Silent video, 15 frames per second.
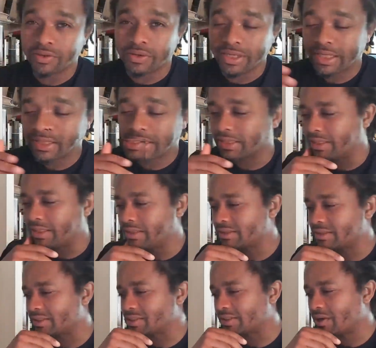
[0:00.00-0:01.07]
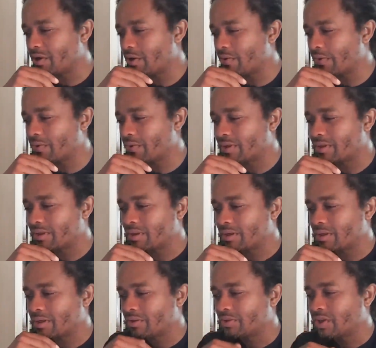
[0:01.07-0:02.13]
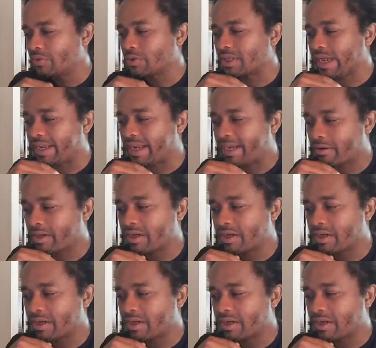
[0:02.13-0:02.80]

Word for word: in the East, let's go. Though the area